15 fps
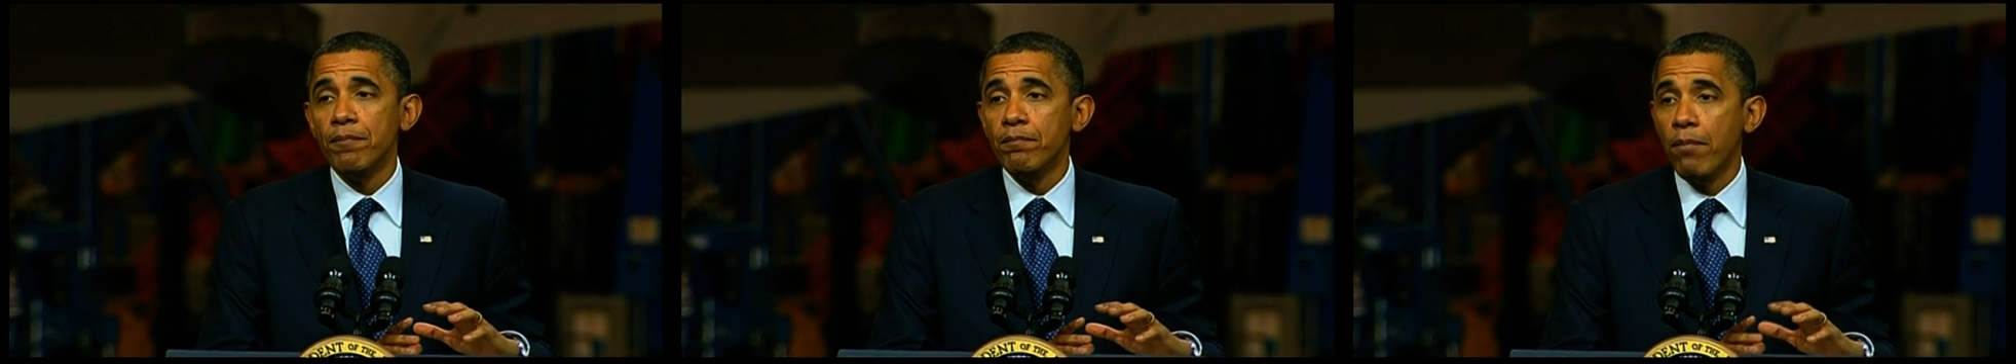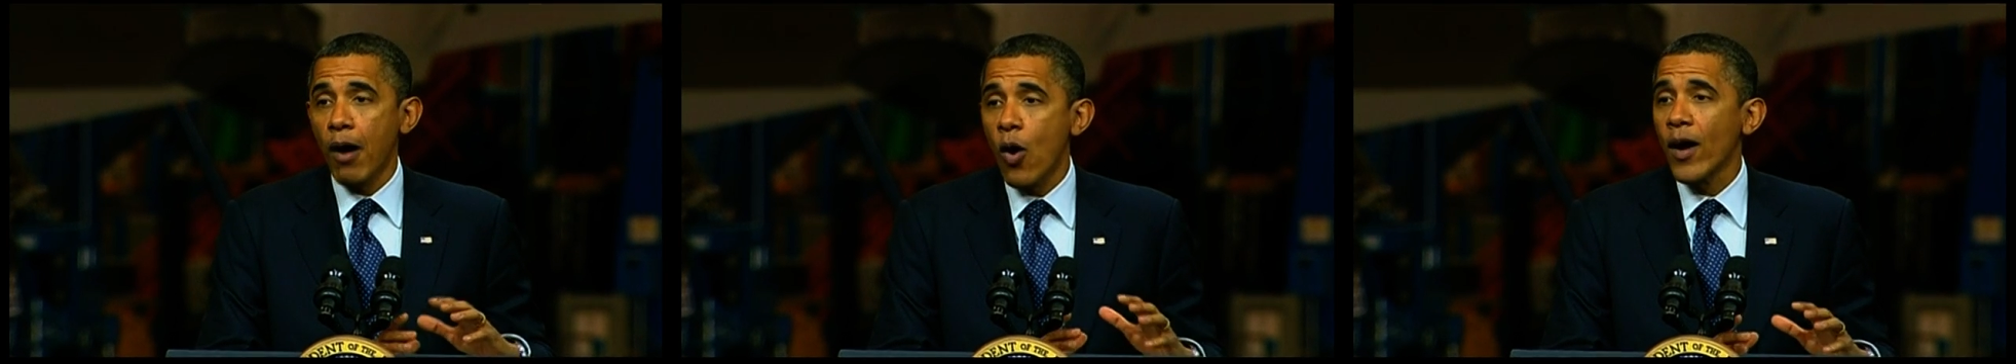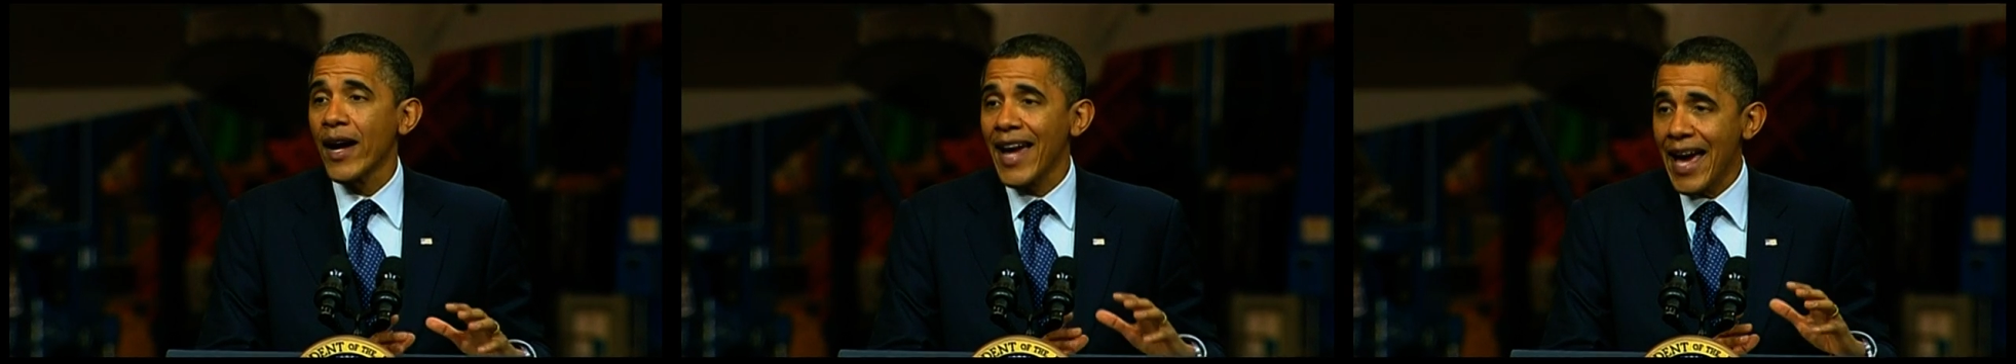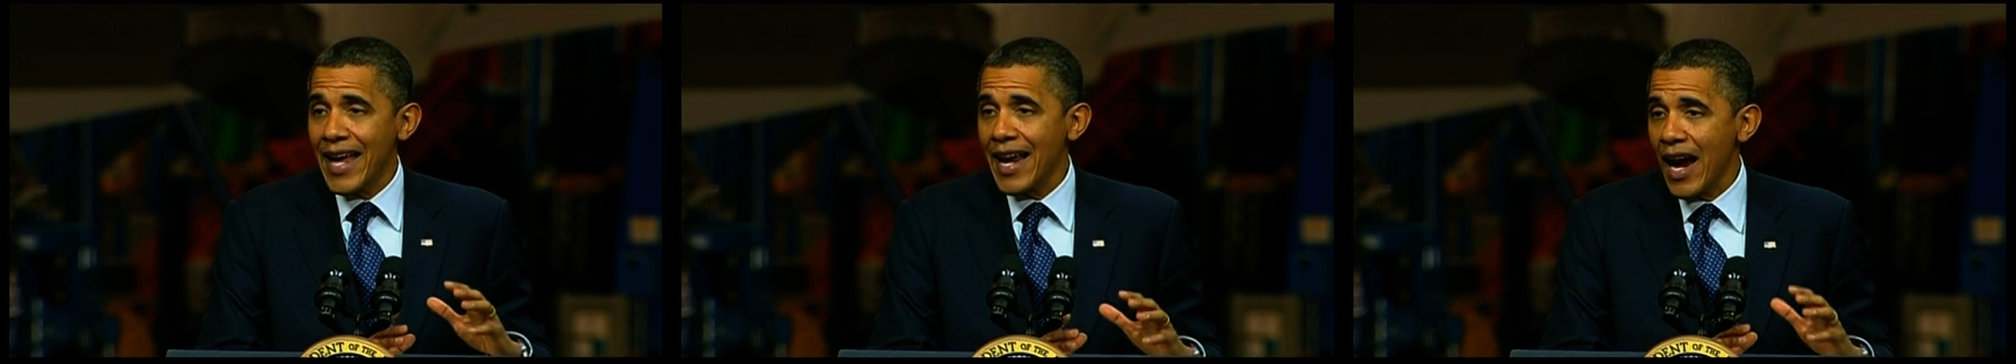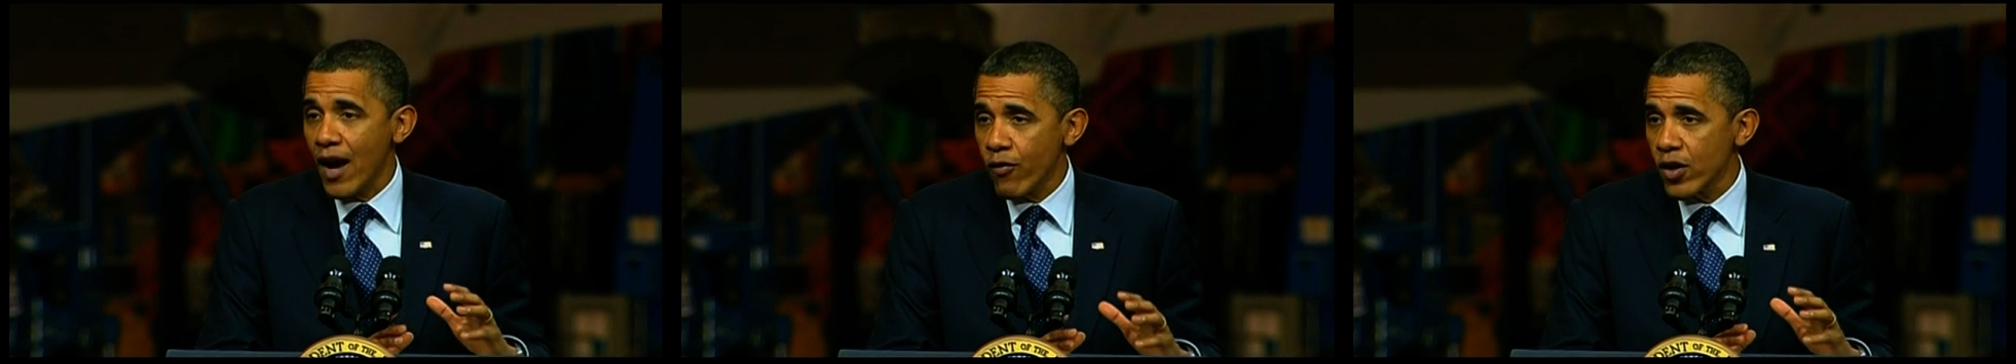Boeing had
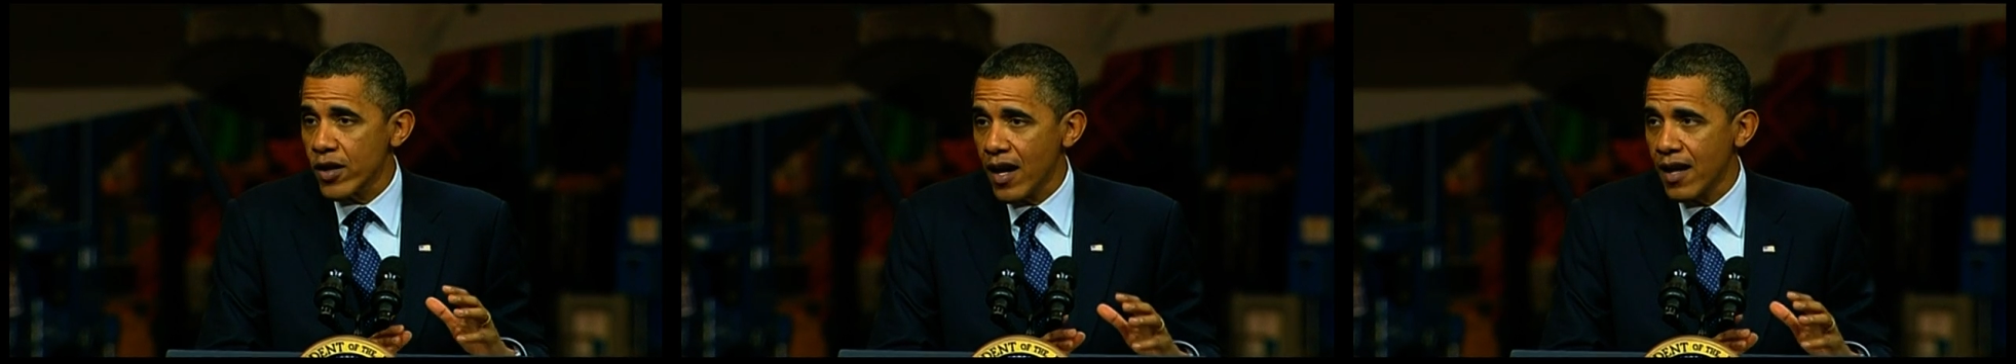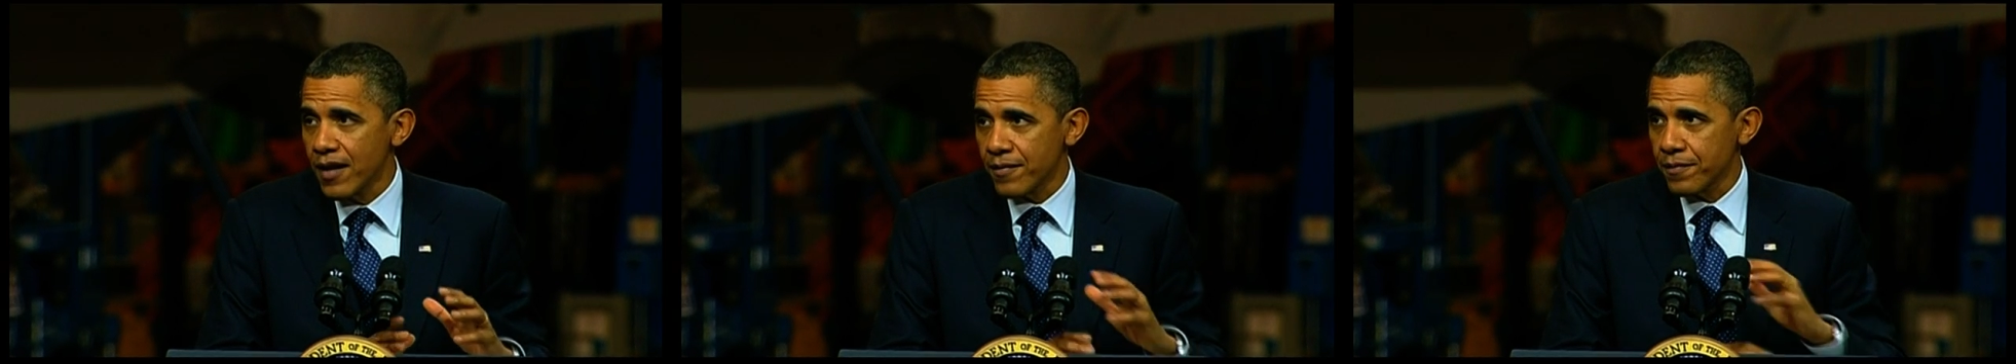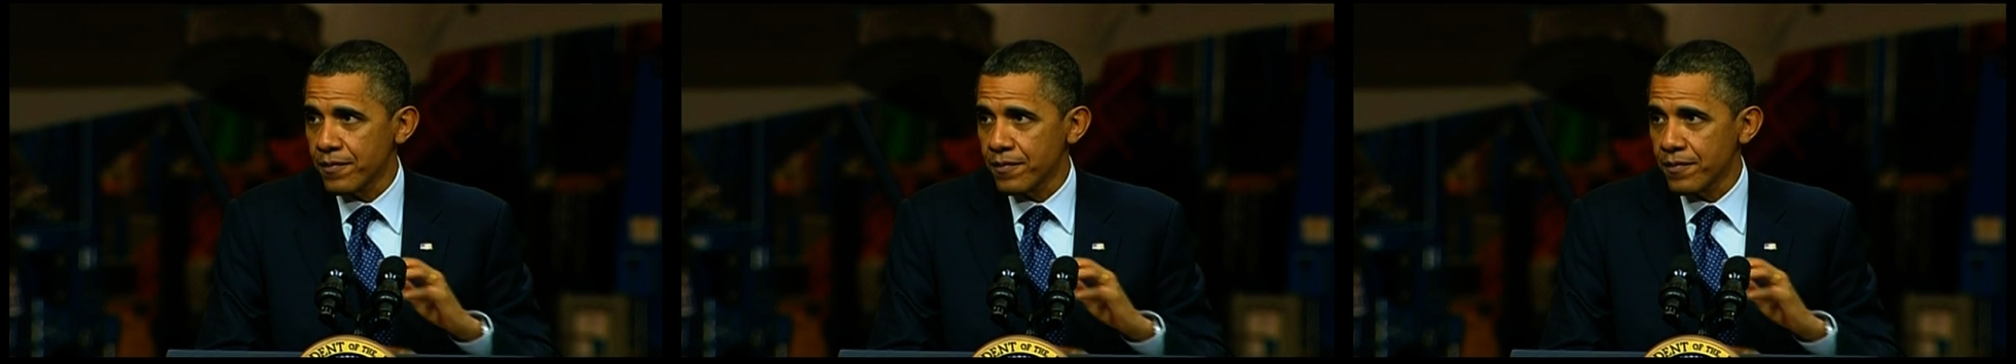ever done.